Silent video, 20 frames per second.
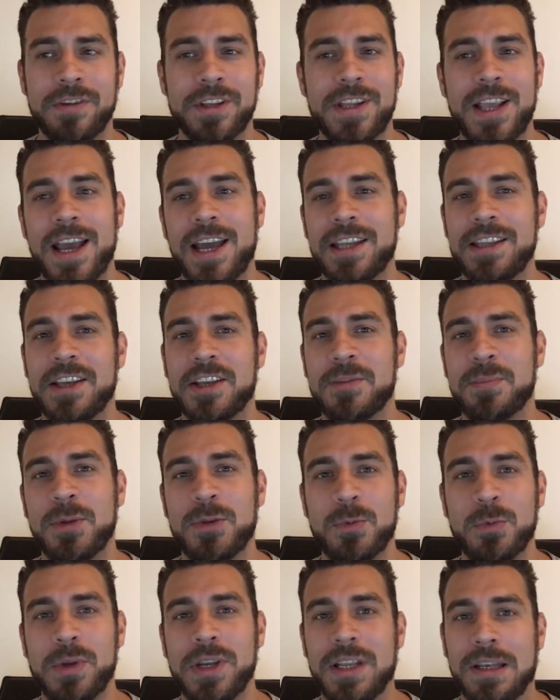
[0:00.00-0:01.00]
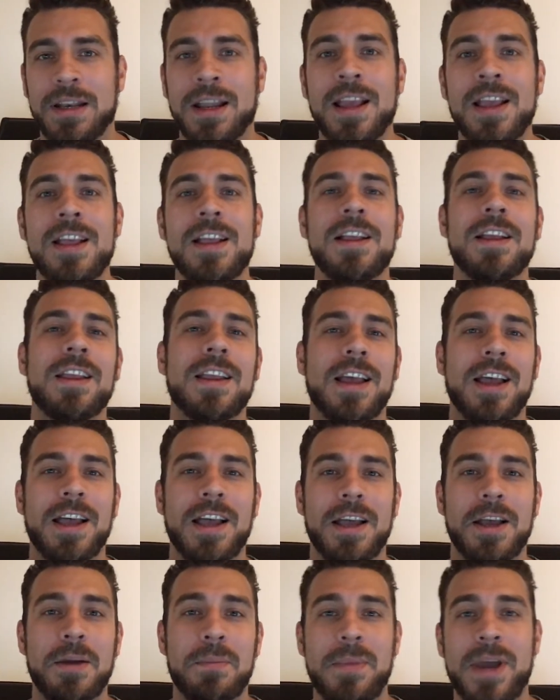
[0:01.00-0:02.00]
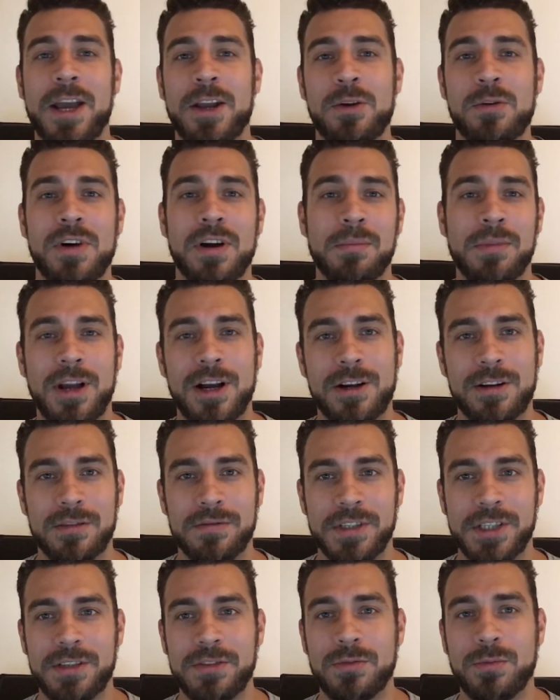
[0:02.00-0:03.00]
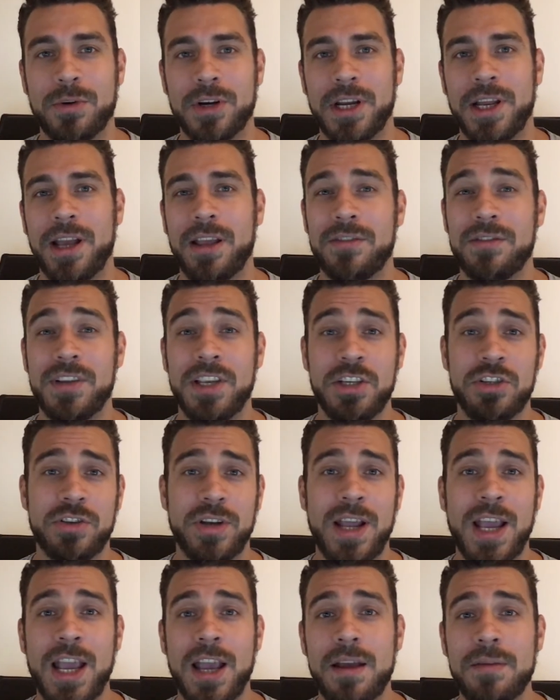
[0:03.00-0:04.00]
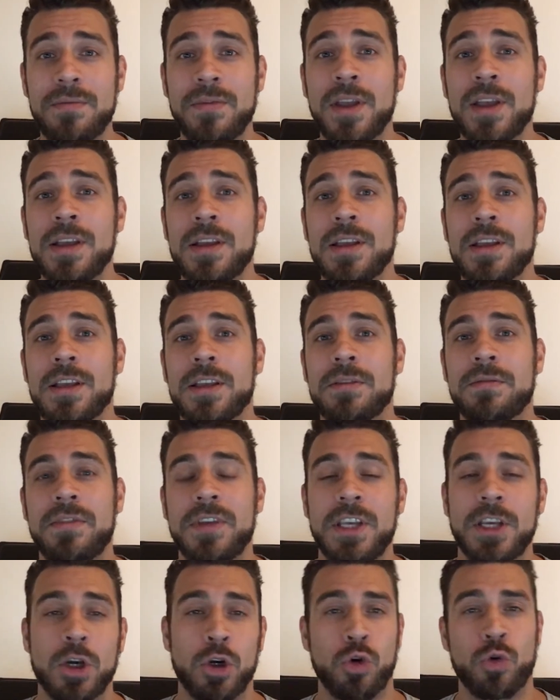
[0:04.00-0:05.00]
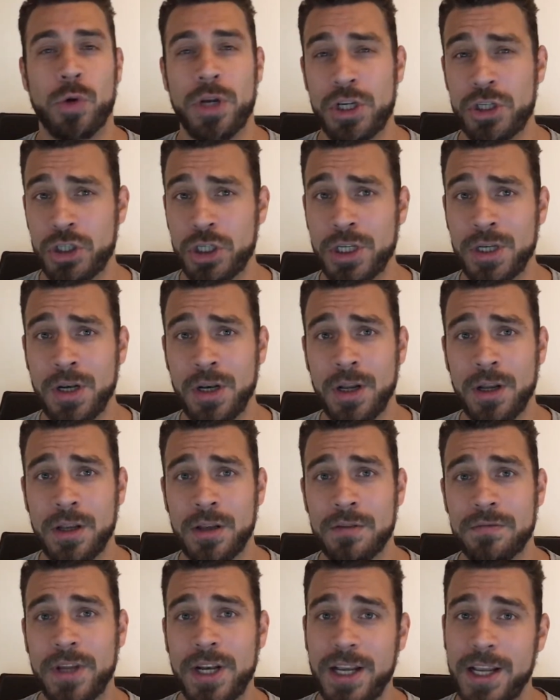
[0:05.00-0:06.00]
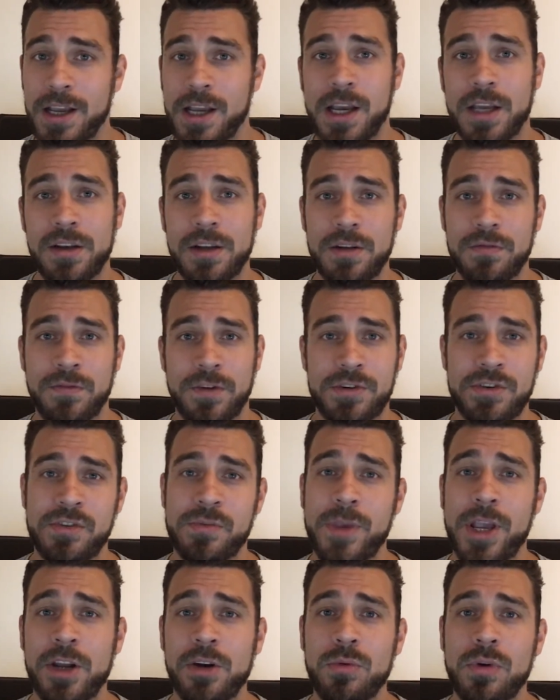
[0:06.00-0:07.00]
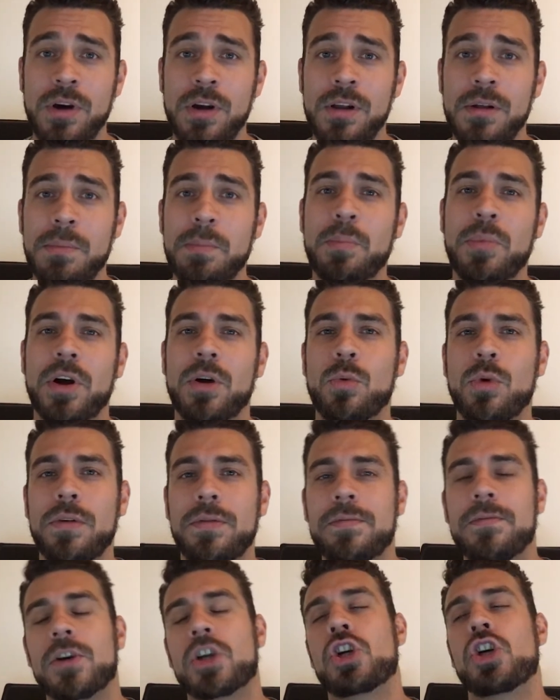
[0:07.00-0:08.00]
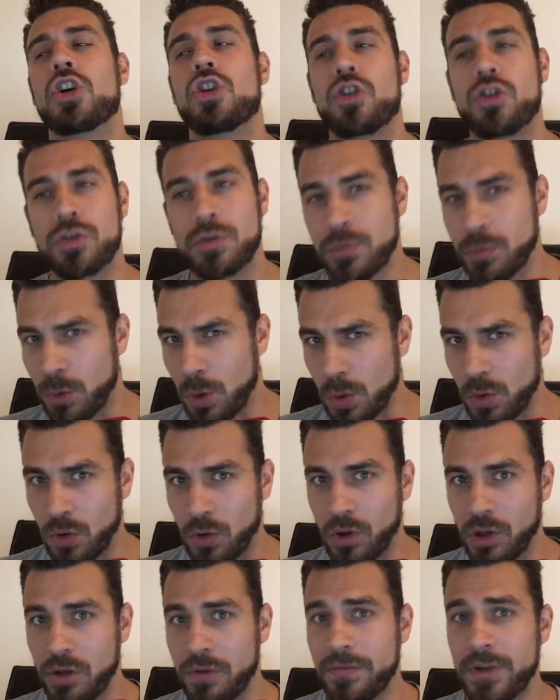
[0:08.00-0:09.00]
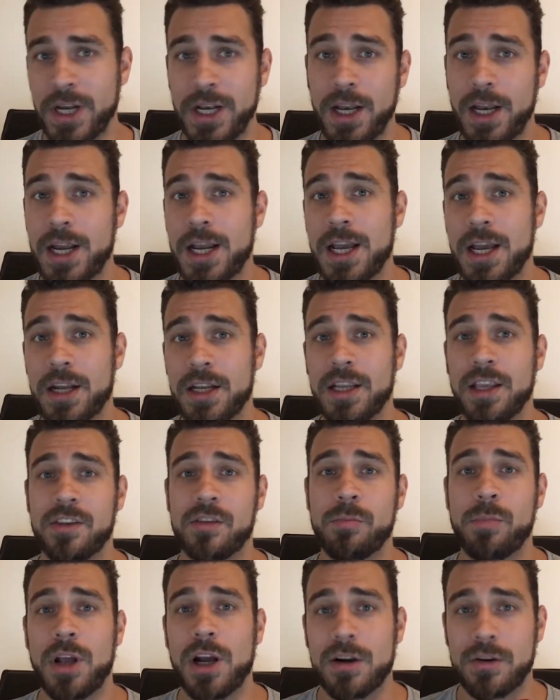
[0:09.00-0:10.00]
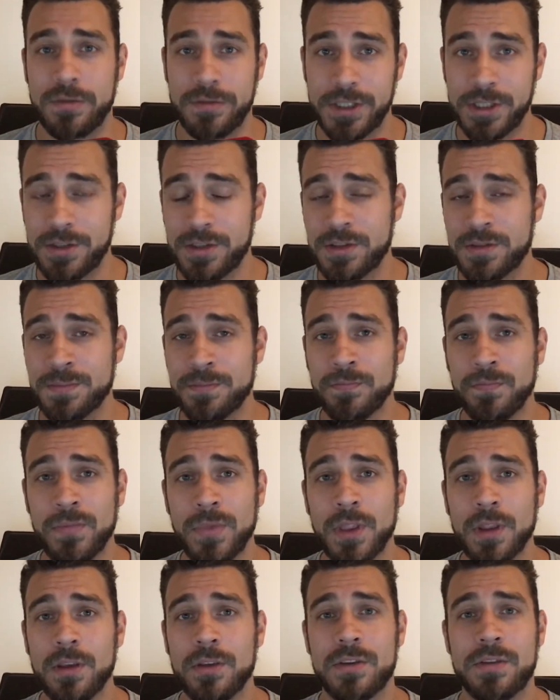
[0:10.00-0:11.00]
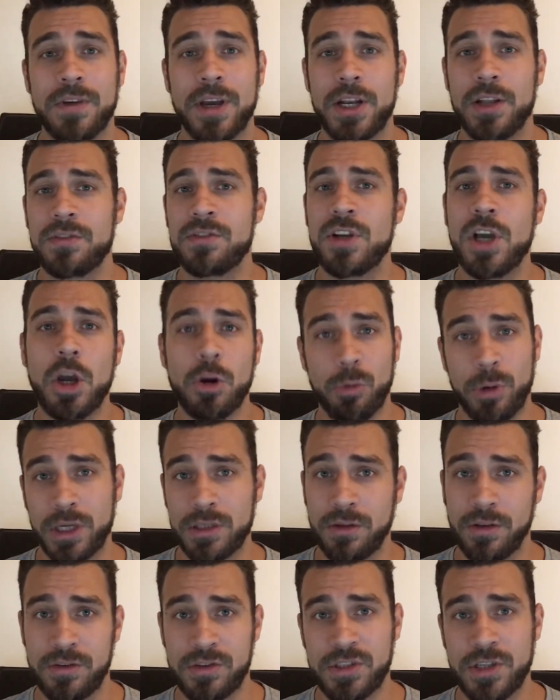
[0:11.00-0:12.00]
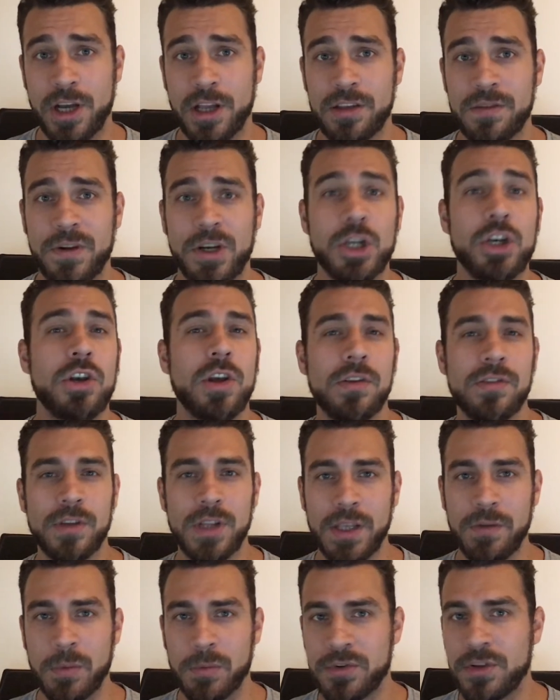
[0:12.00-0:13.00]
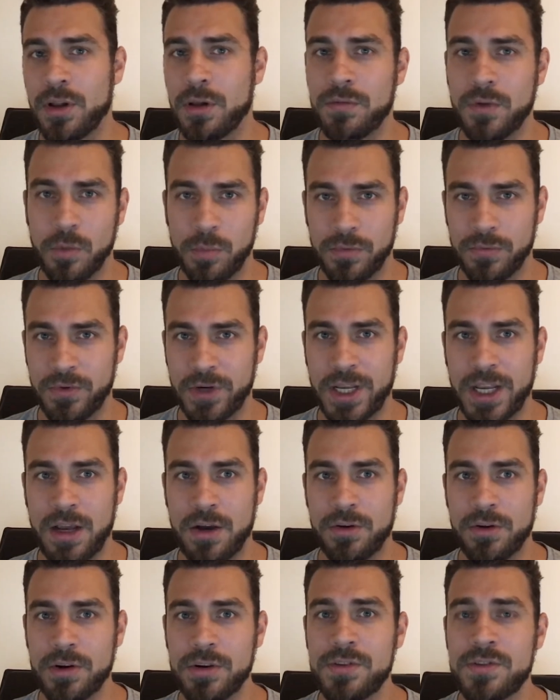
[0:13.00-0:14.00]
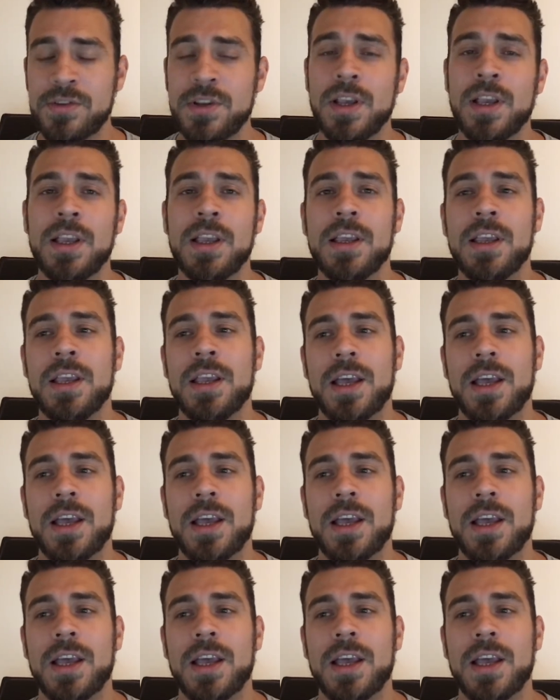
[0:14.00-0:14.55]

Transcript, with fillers: sort of a tactics between uh, and Blachowicz, whereas he should have the aggression that he had versus Manuwa, but with the control that he had against Blachowicz. So that it's not reckless shots, that he doesn't leave himself open for counters.